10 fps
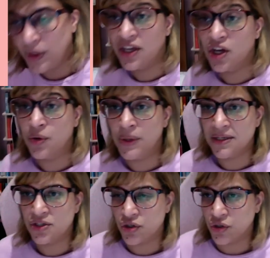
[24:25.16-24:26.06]

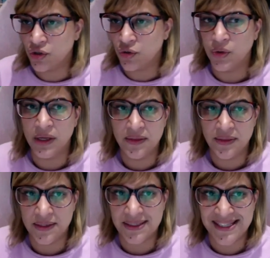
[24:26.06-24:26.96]
going to
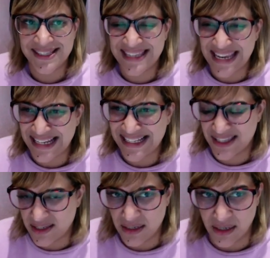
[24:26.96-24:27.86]
the
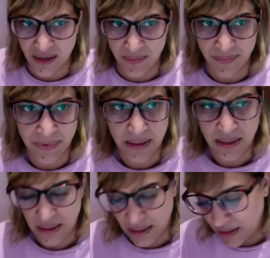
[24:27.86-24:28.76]
6th term,
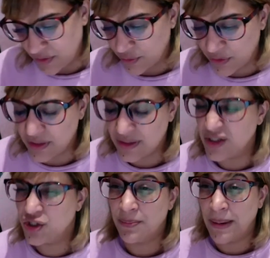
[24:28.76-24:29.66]

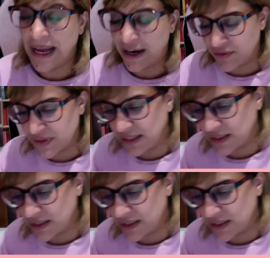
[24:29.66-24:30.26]
to the power of 6